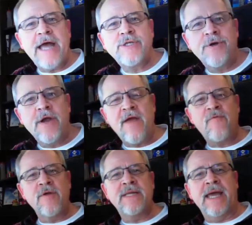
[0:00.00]
Azure
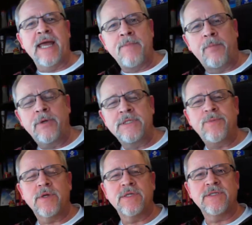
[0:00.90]
Every Day. I'm a
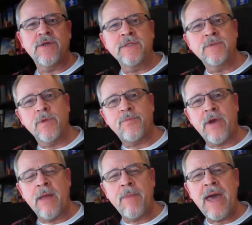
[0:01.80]
principal consultant with
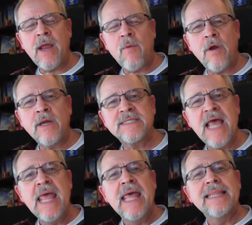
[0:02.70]
Pragmatic Works.